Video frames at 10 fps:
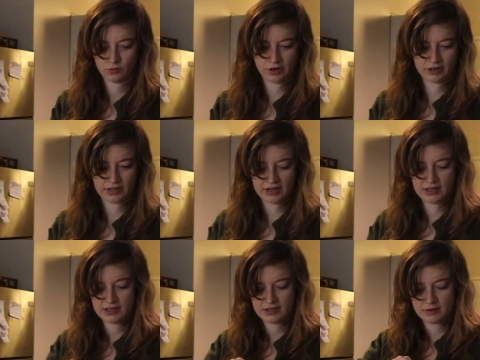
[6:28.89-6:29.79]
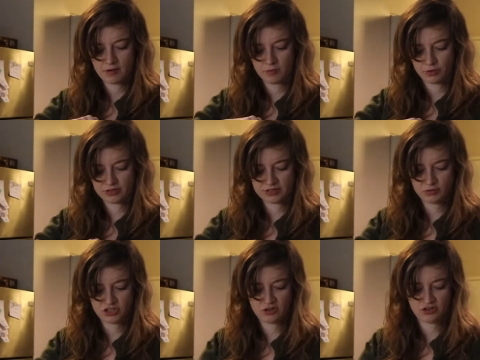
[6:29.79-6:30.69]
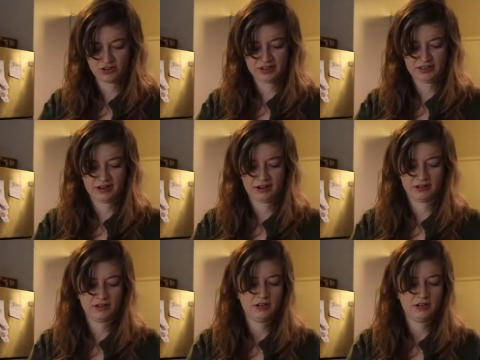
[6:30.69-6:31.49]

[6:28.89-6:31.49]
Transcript: we're gonna put some ginger in there.